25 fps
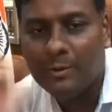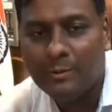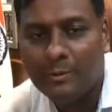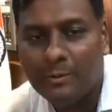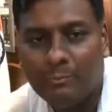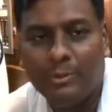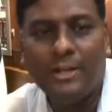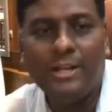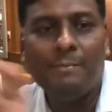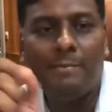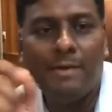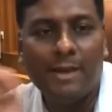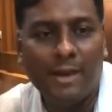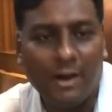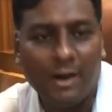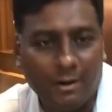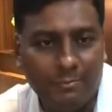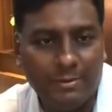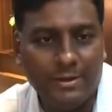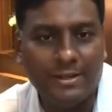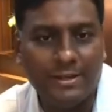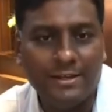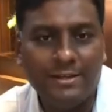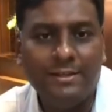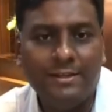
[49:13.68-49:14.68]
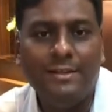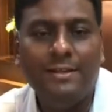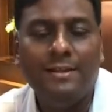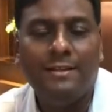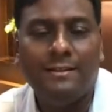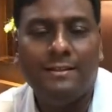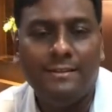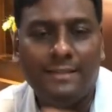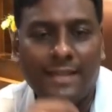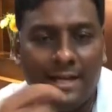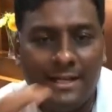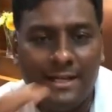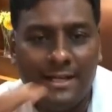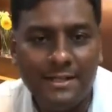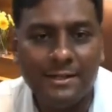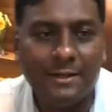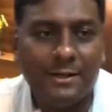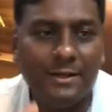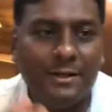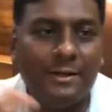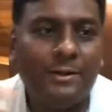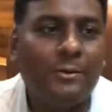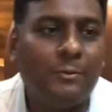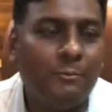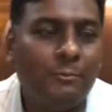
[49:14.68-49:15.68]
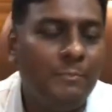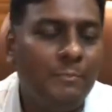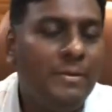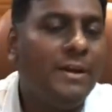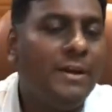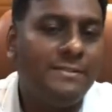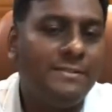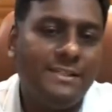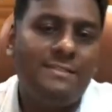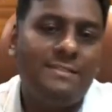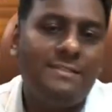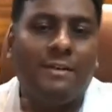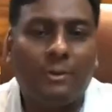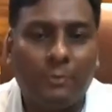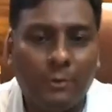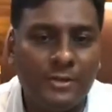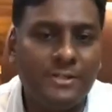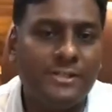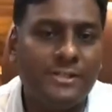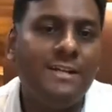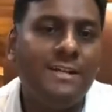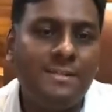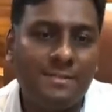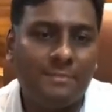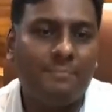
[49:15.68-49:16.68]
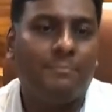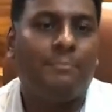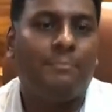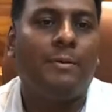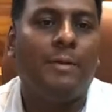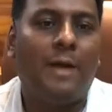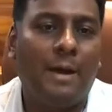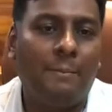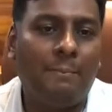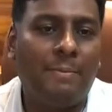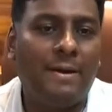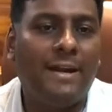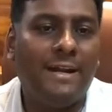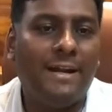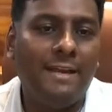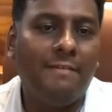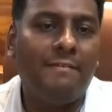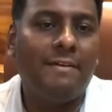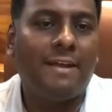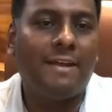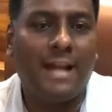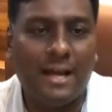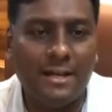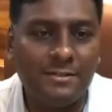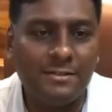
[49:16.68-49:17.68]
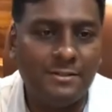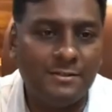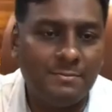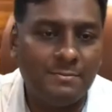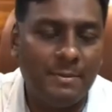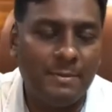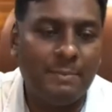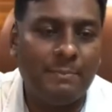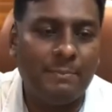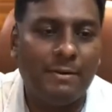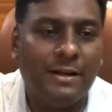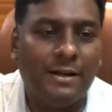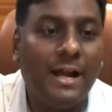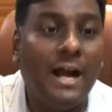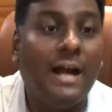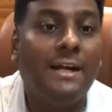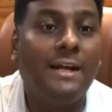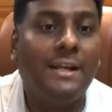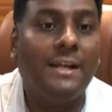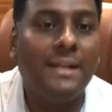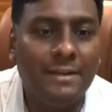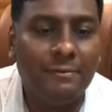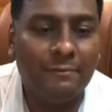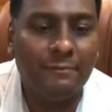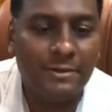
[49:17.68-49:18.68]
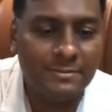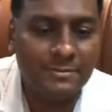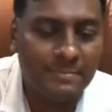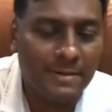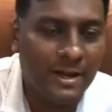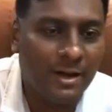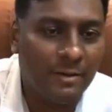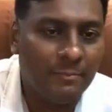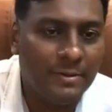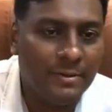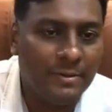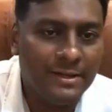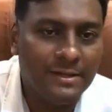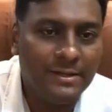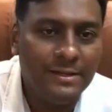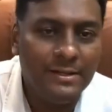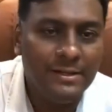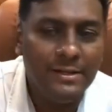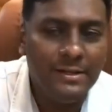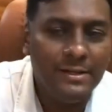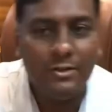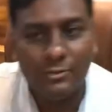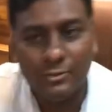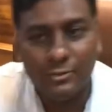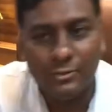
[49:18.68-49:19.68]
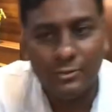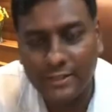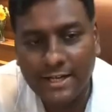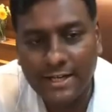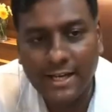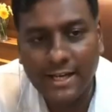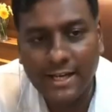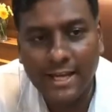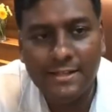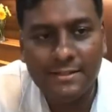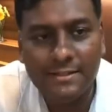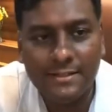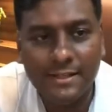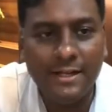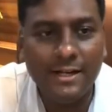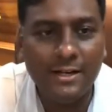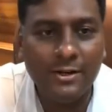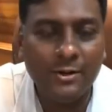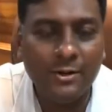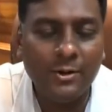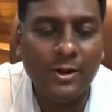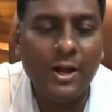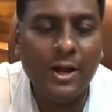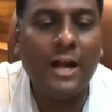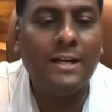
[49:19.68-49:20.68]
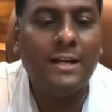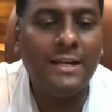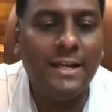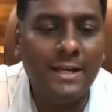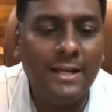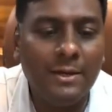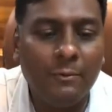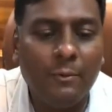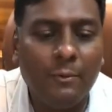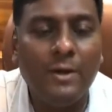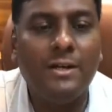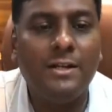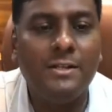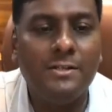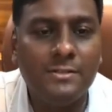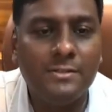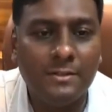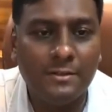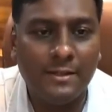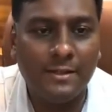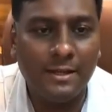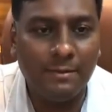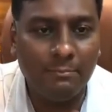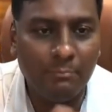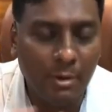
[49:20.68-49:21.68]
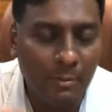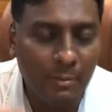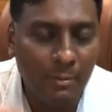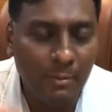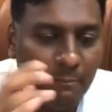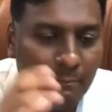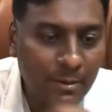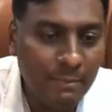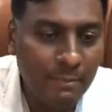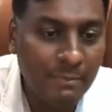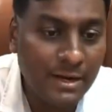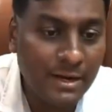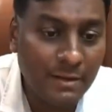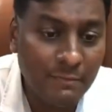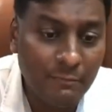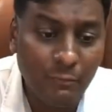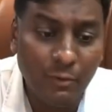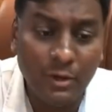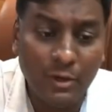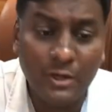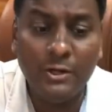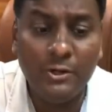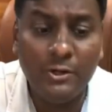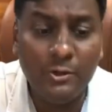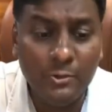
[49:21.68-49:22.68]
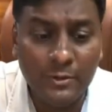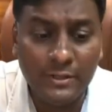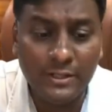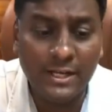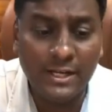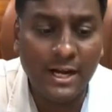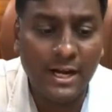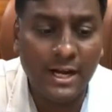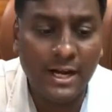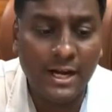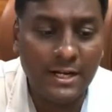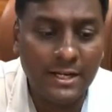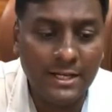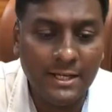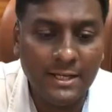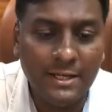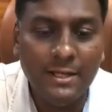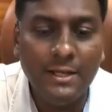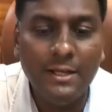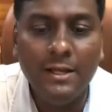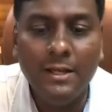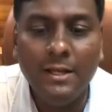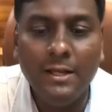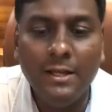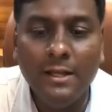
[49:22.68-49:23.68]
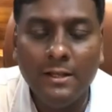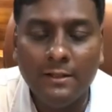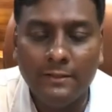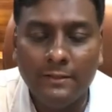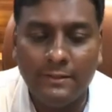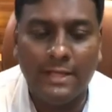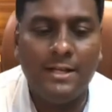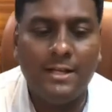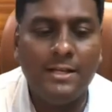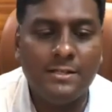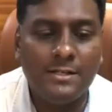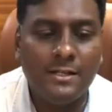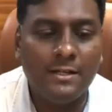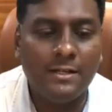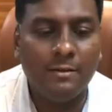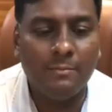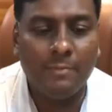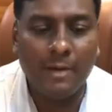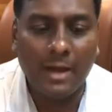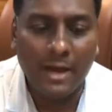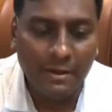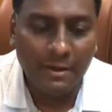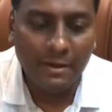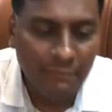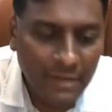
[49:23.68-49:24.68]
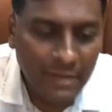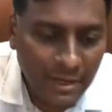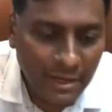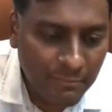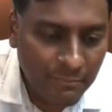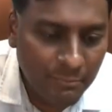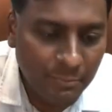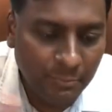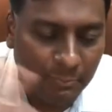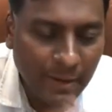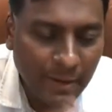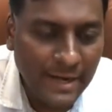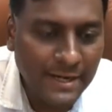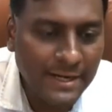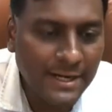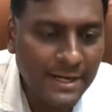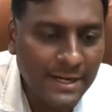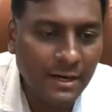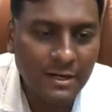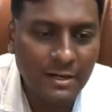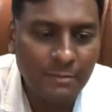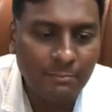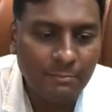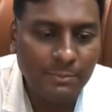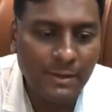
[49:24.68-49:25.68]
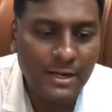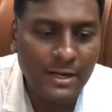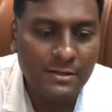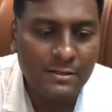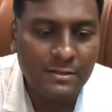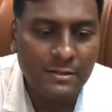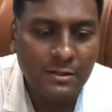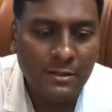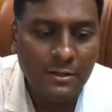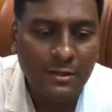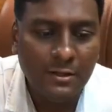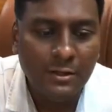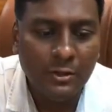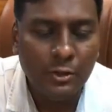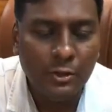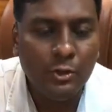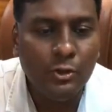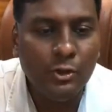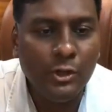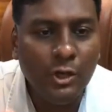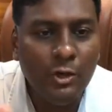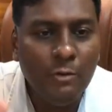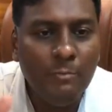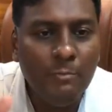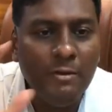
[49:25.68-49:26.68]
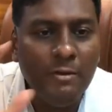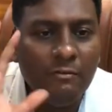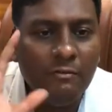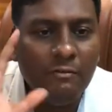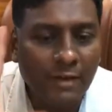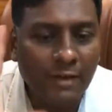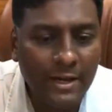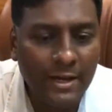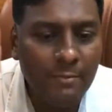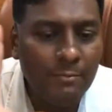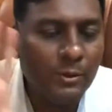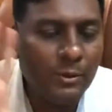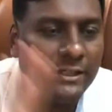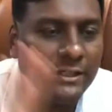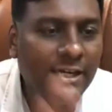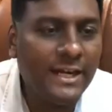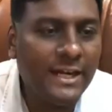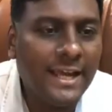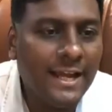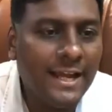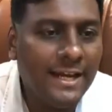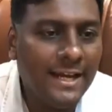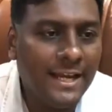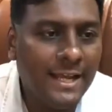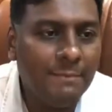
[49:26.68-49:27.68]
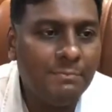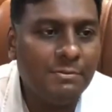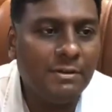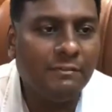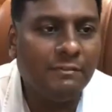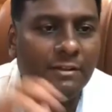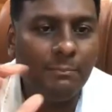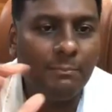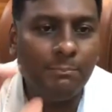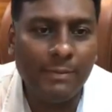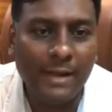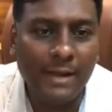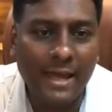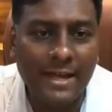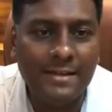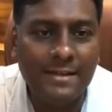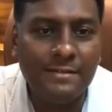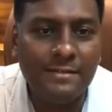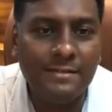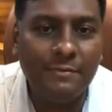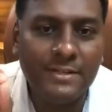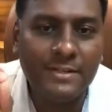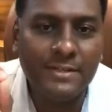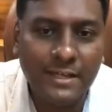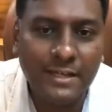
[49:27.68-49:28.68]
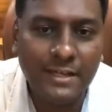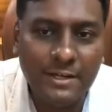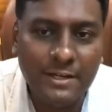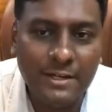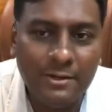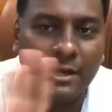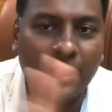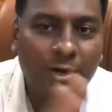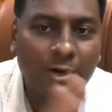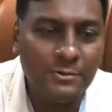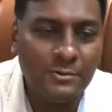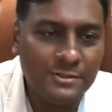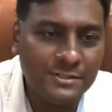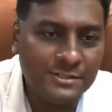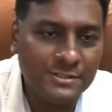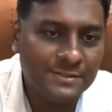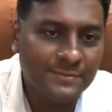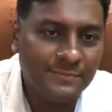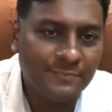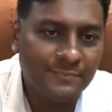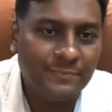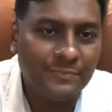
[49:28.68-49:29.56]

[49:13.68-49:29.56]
putting my hobby. That because these were questions apparently were asked as people. Gardening was my hobby. So that guy said, gardening, what is that member of what you do in the gardening? Then he said, we have planted a lot of plants. You give me 5 botanical names of the plants which are in your house.